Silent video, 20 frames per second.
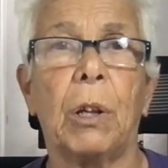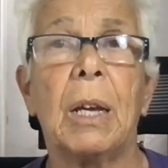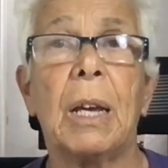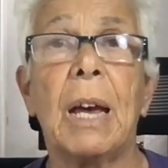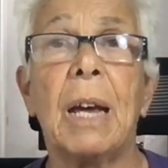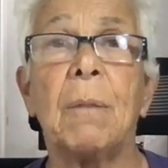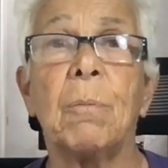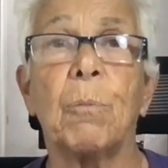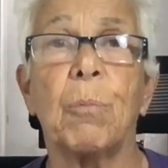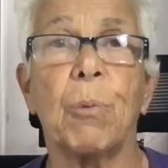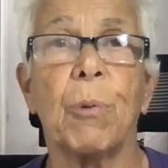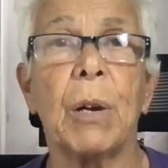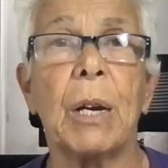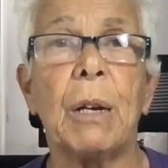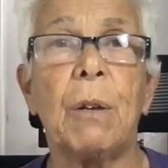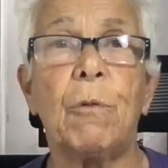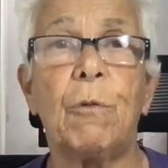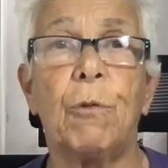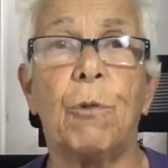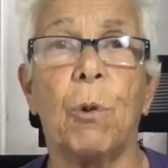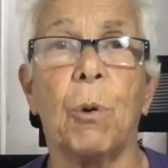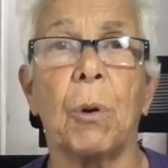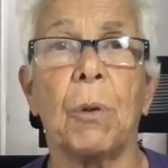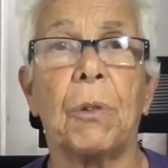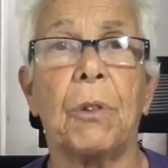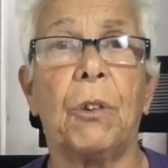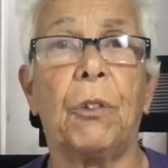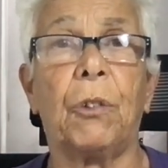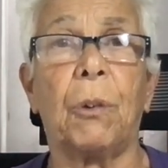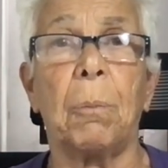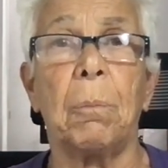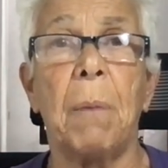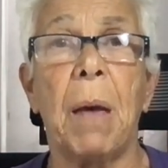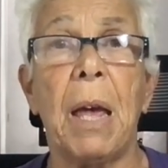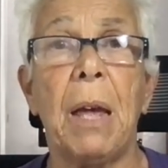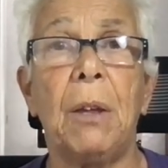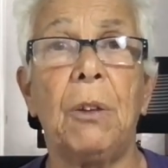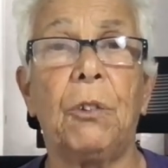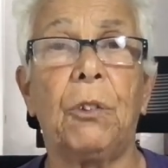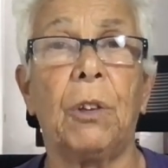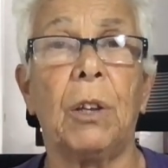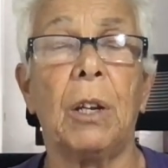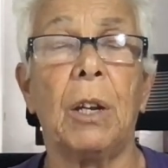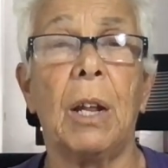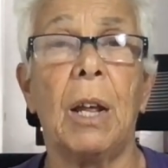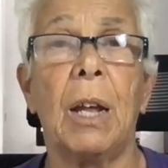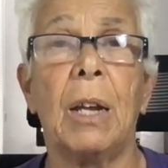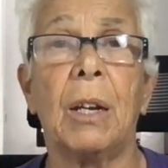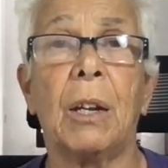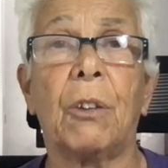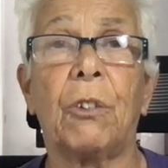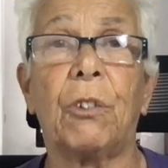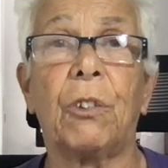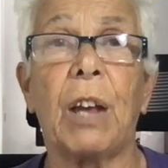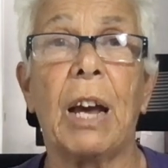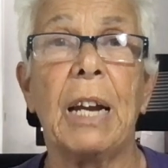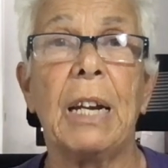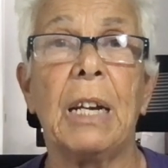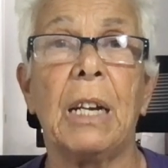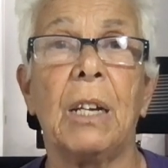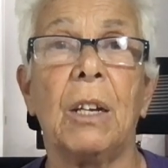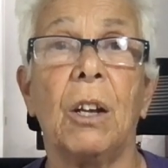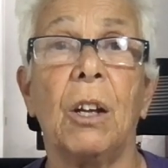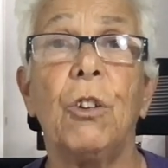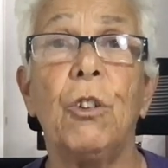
can bring forth this amazing and exciting